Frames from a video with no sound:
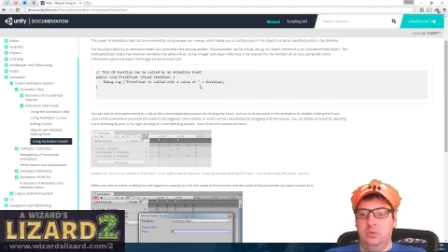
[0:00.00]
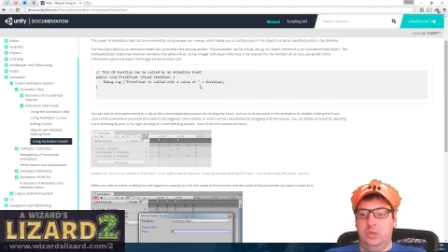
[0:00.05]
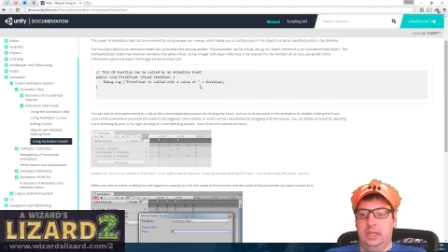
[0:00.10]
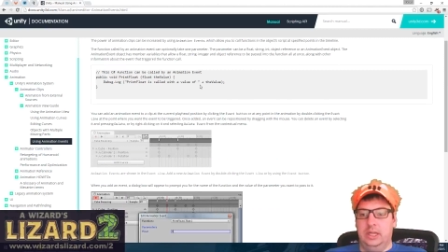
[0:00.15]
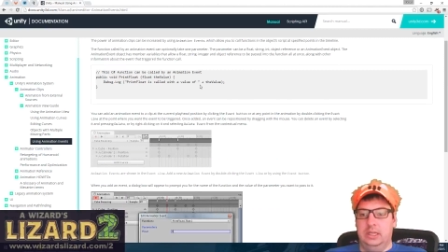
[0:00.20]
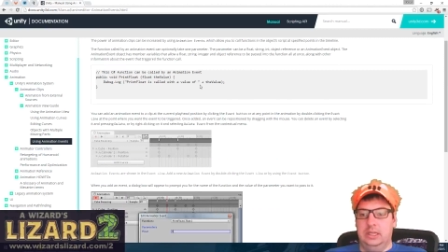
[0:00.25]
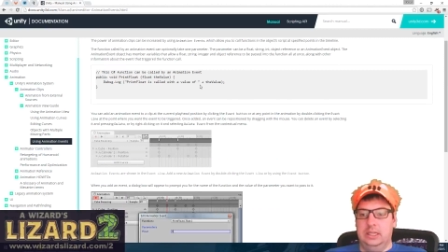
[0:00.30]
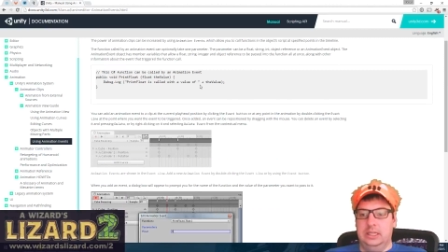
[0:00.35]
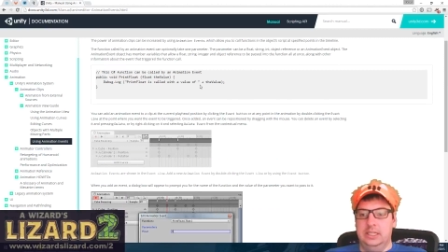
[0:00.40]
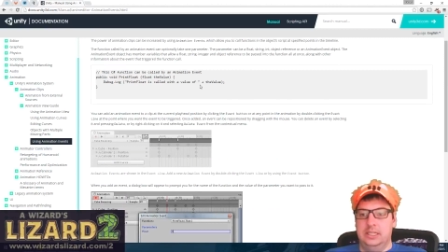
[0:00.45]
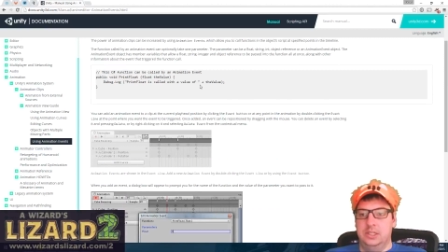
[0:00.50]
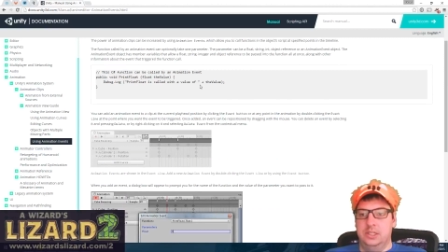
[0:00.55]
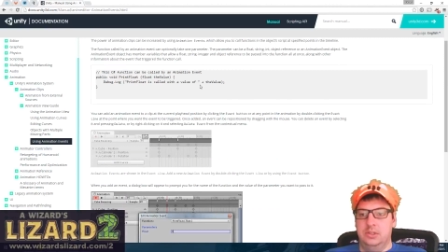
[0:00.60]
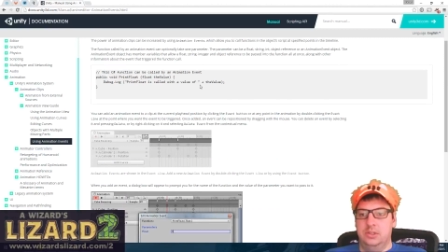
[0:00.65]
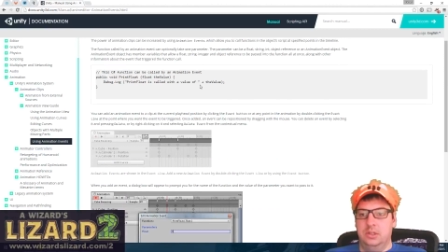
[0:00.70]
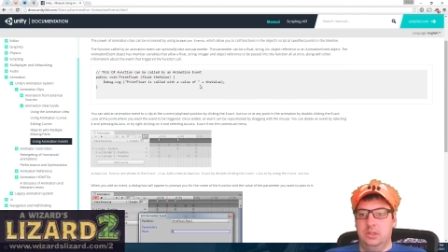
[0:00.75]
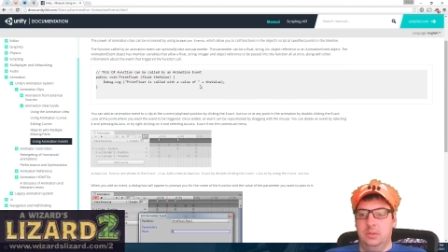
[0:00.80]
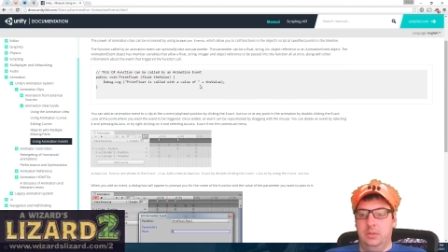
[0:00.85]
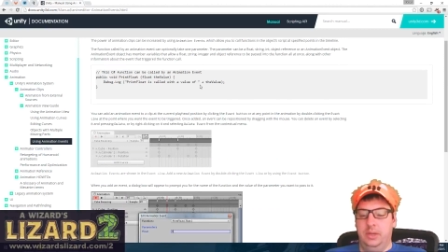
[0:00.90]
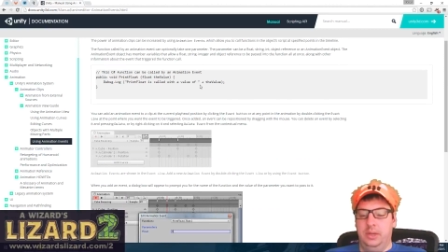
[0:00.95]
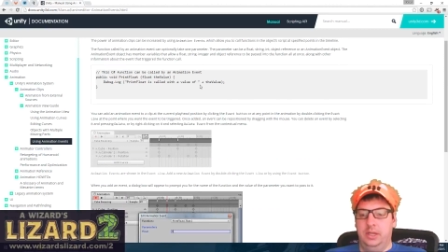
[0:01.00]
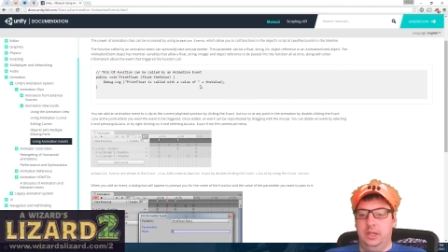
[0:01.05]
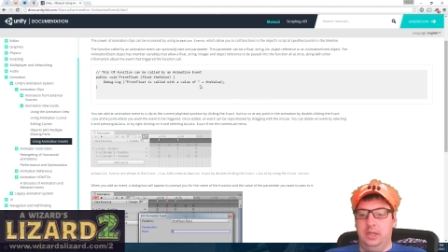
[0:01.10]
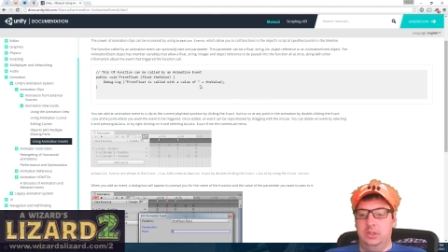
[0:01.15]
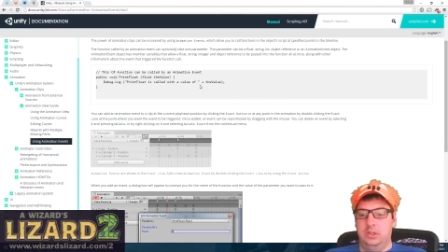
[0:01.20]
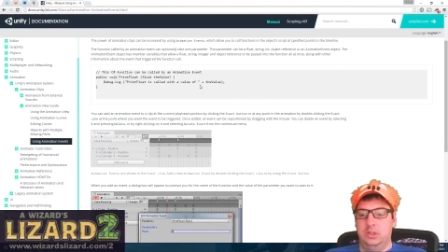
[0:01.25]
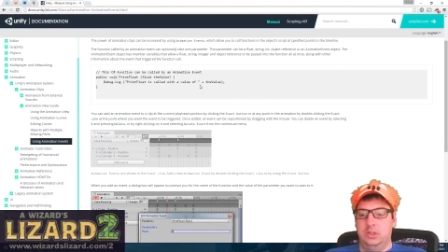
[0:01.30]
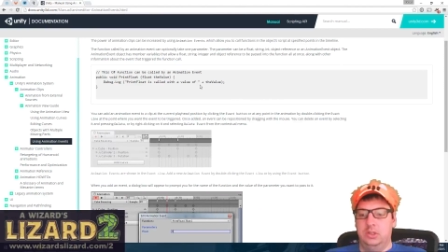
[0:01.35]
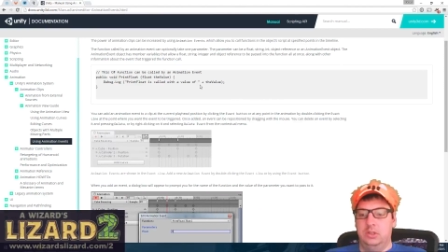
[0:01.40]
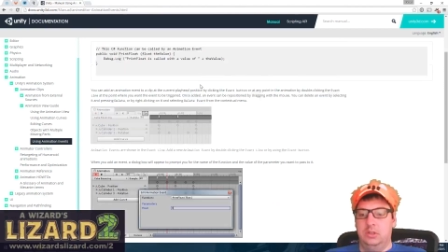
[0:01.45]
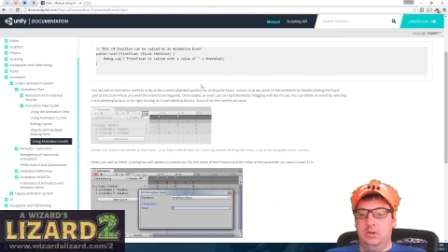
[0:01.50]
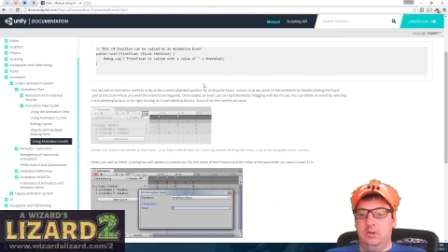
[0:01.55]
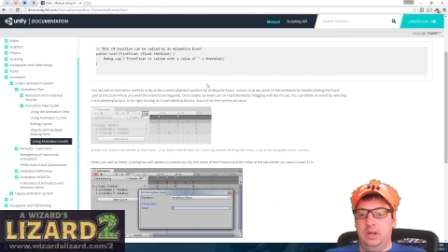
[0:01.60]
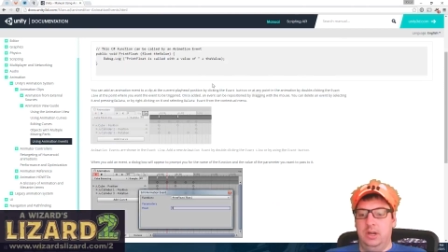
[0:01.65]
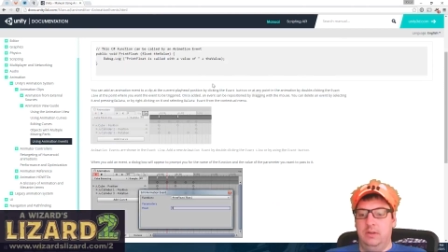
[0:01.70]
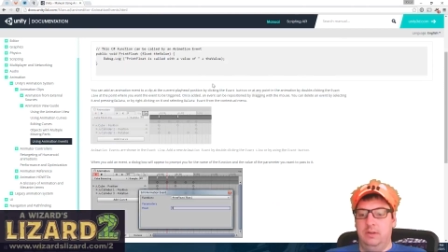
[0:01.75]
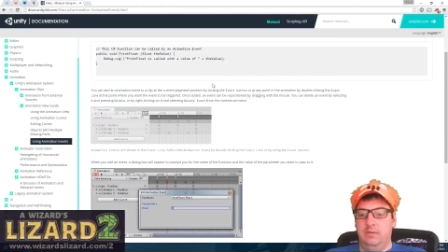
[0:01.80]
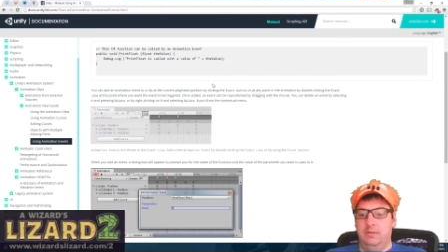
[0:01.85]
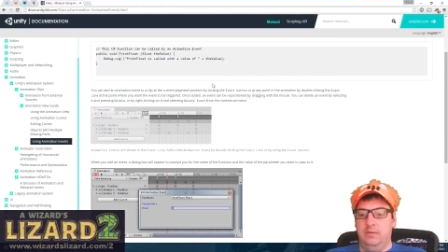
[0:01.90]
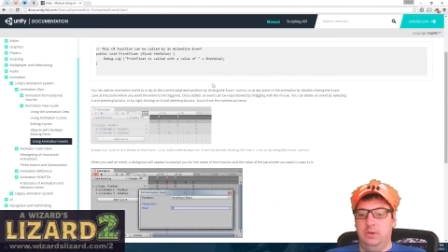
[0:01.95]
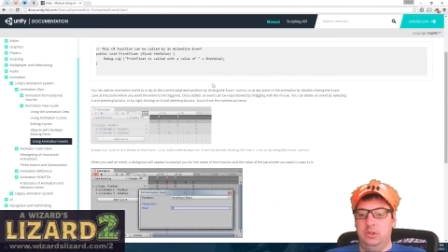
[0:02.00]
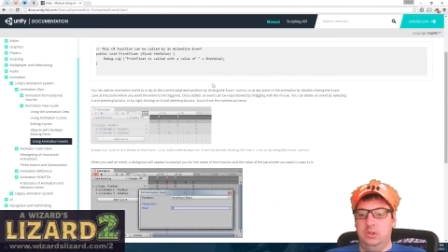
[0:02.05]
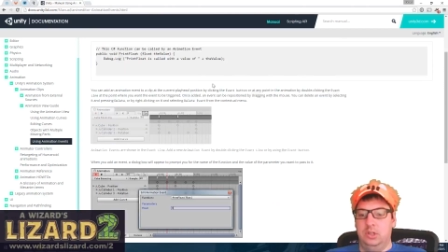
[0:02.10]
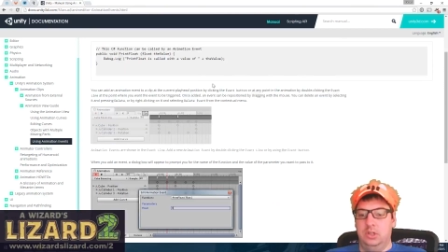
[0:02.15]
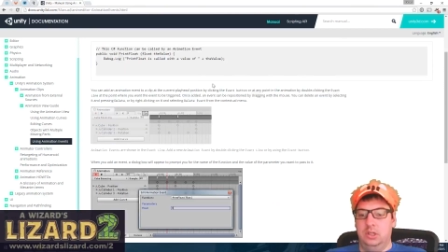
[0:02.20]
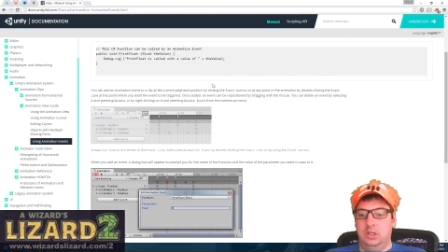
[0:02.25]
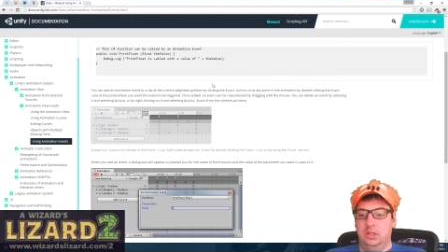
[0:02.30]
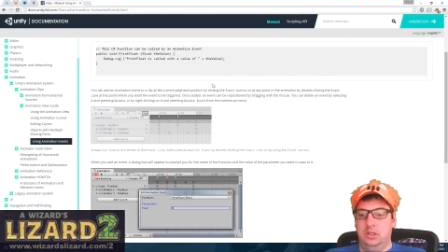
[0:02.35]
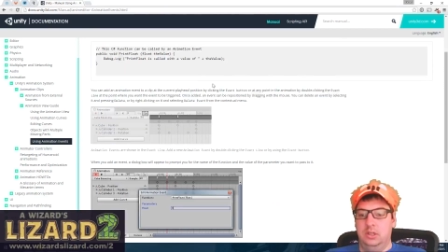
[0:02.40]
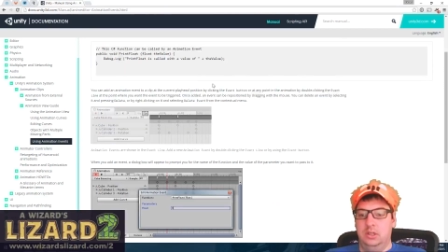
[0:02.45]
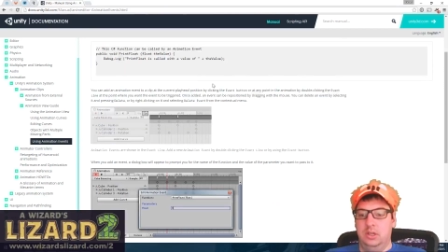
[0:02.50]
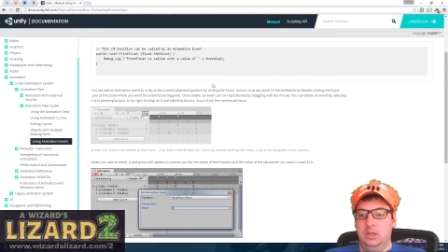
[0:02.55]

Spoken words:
listen to them. I can just create a function.